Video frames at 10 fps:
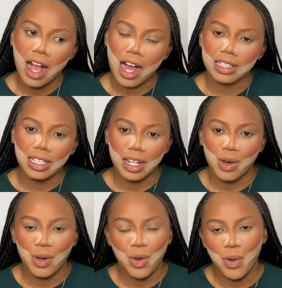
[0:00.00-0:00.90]
and then
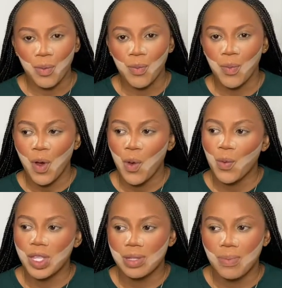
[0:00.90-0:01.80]
I'll come
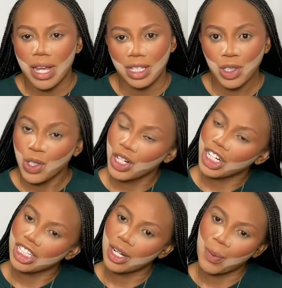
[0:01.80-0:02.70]
with my
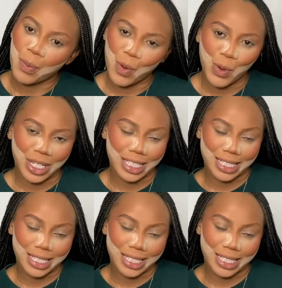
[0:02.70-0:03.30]
third point.